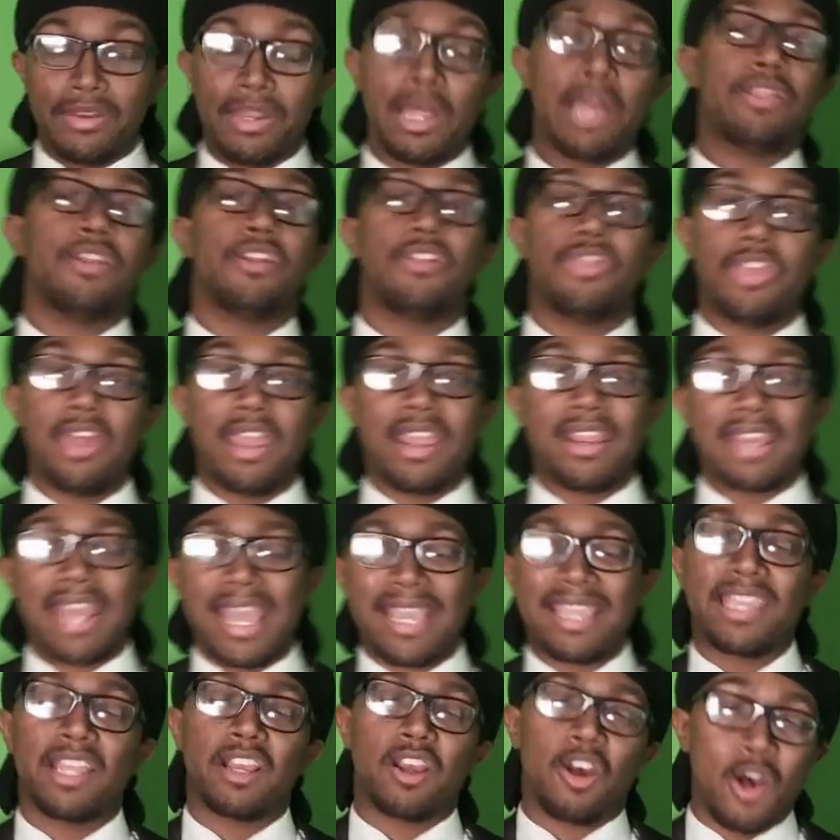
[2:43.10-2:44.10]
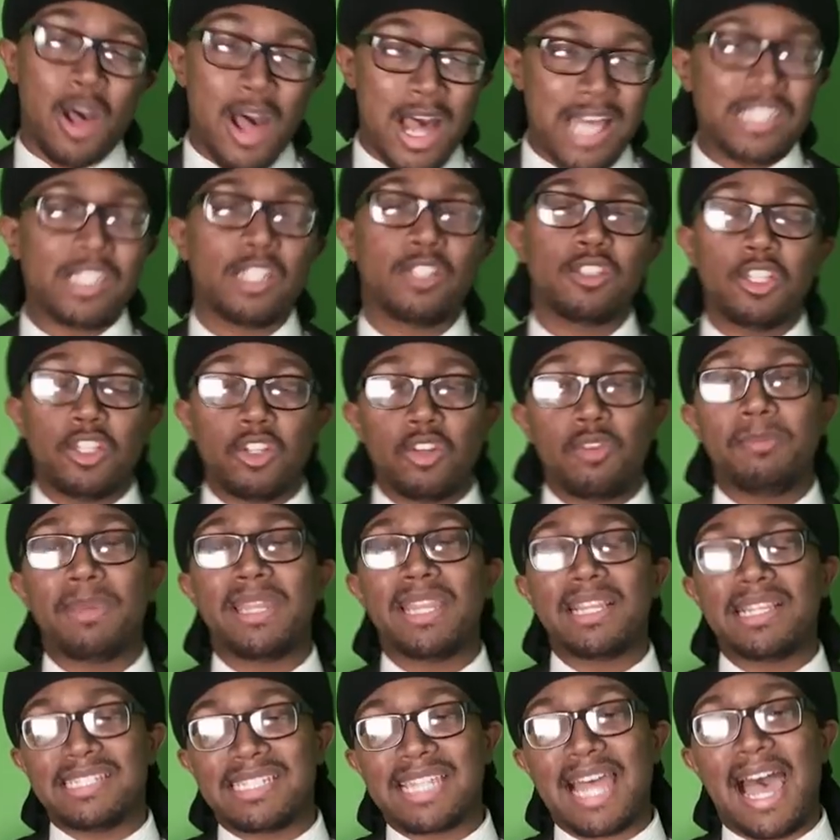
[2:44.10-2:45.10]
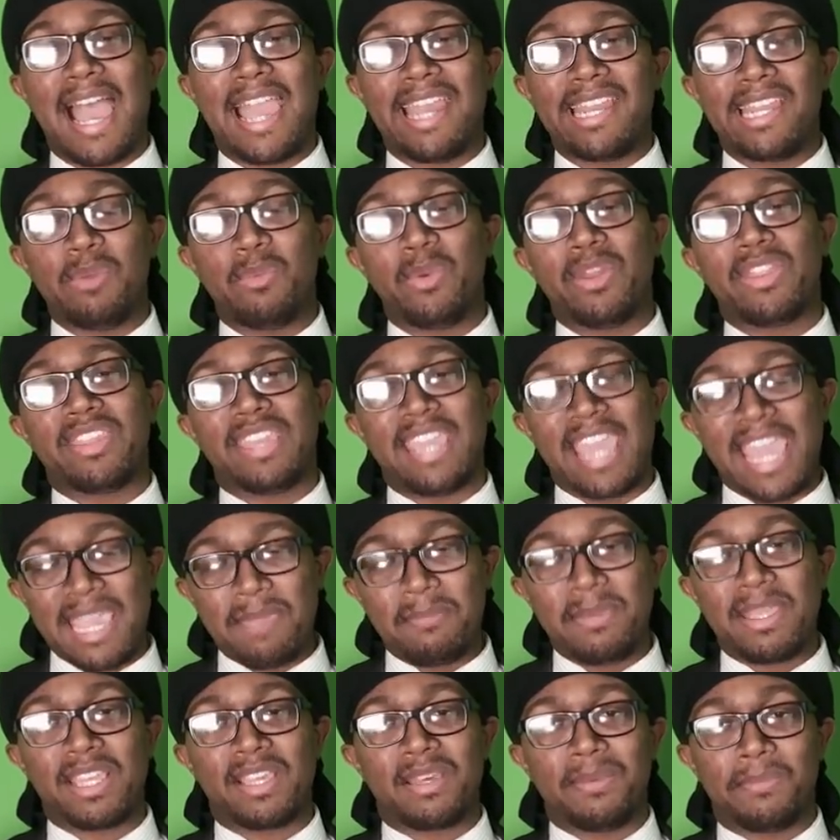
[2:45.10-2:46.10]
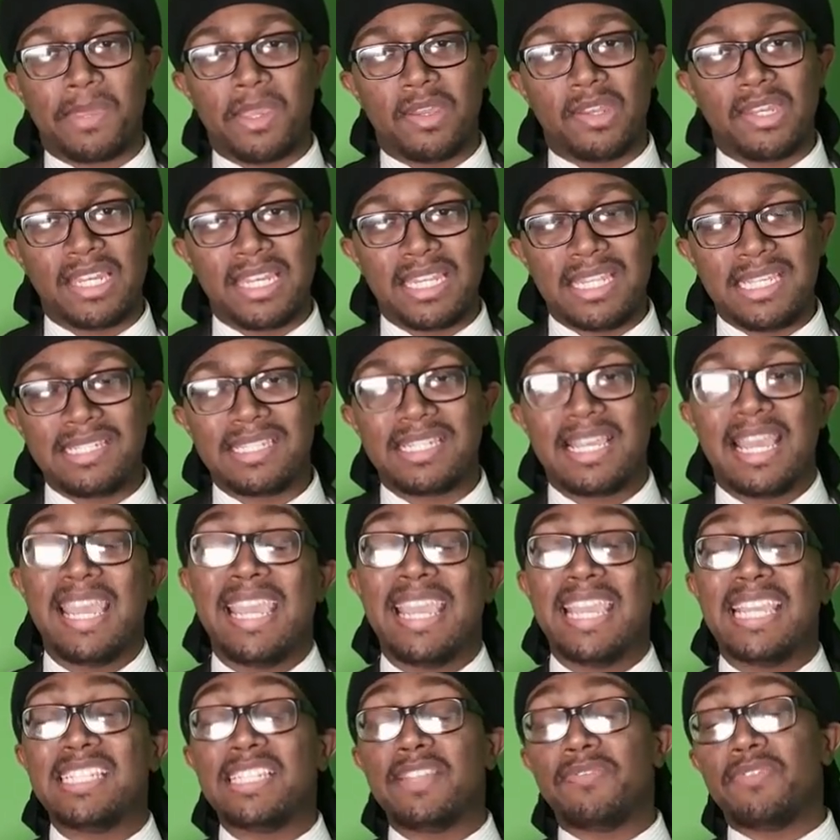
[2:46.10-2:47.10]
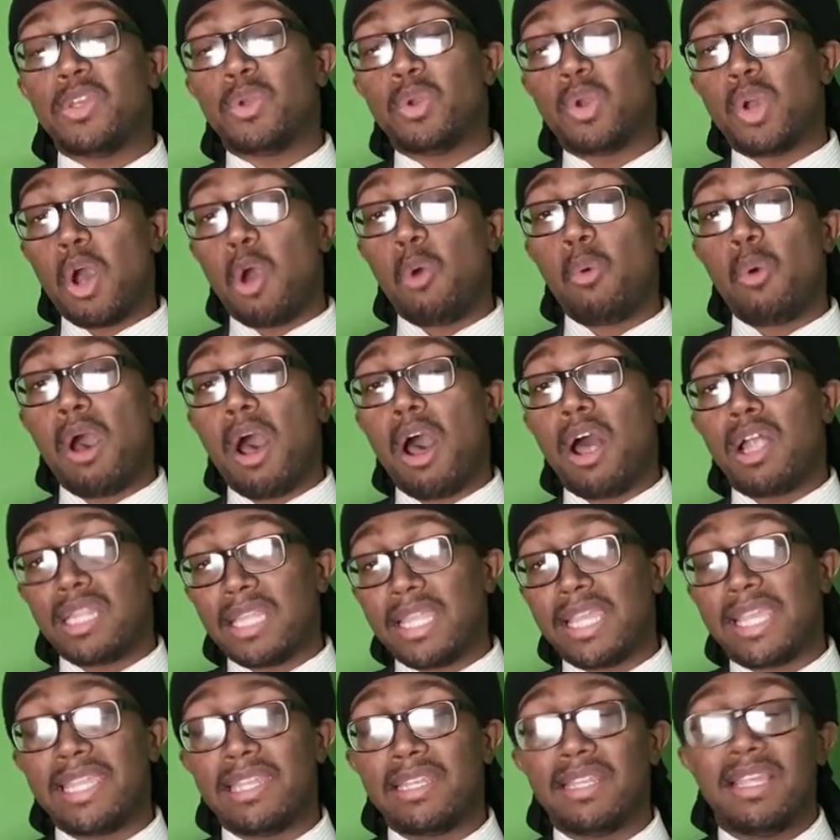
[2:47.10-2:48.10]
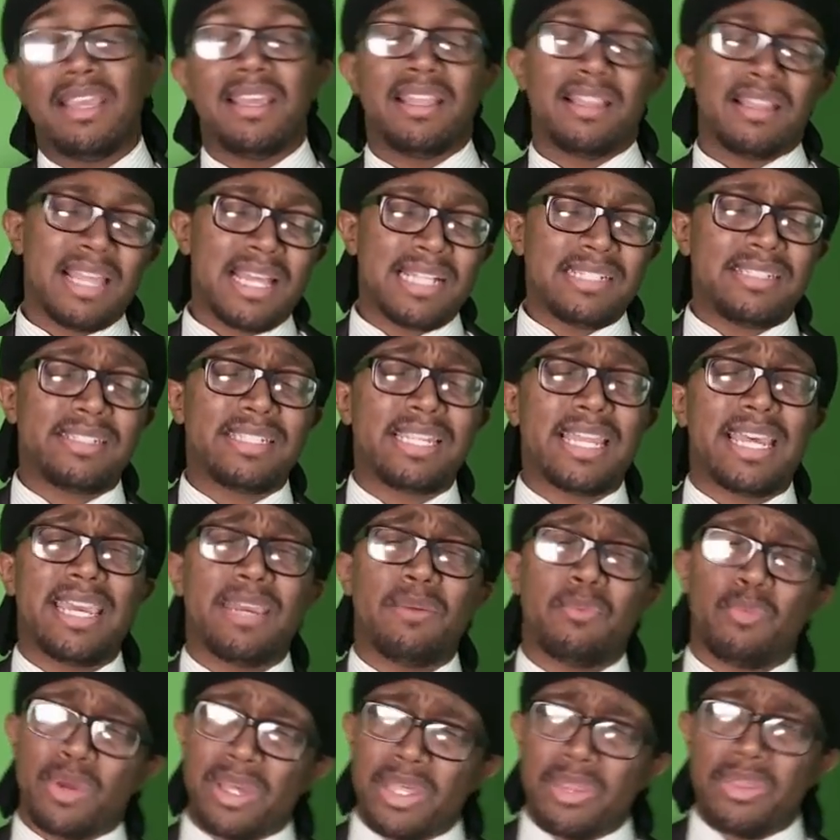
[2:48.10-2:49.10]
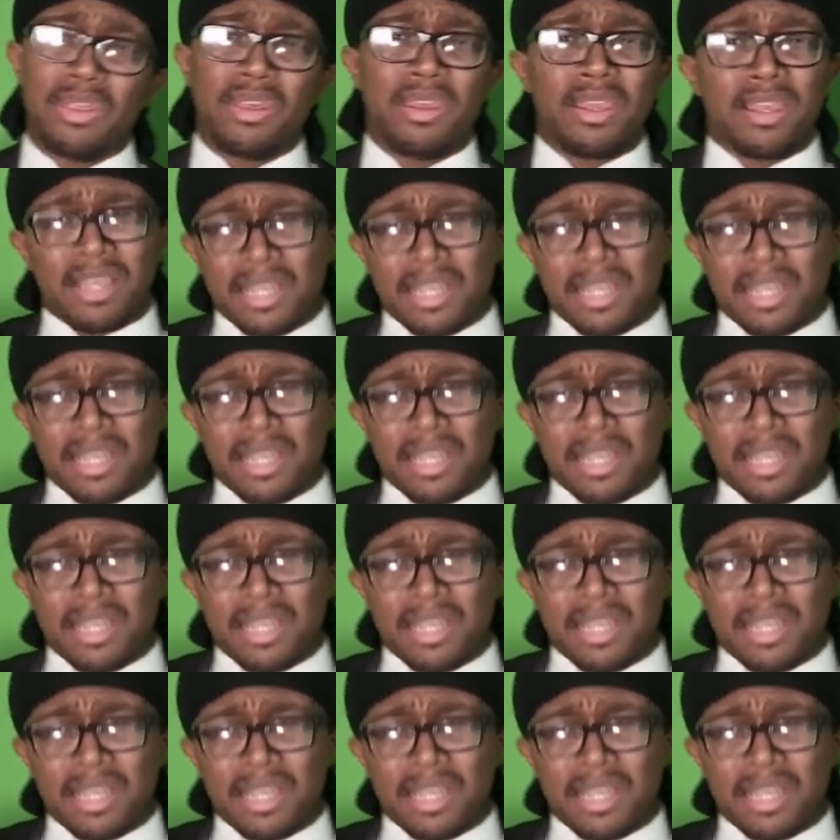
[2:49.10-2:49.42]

Another thing that can cause a little bit of anxiety with gaming communities is if you go all in, let's say with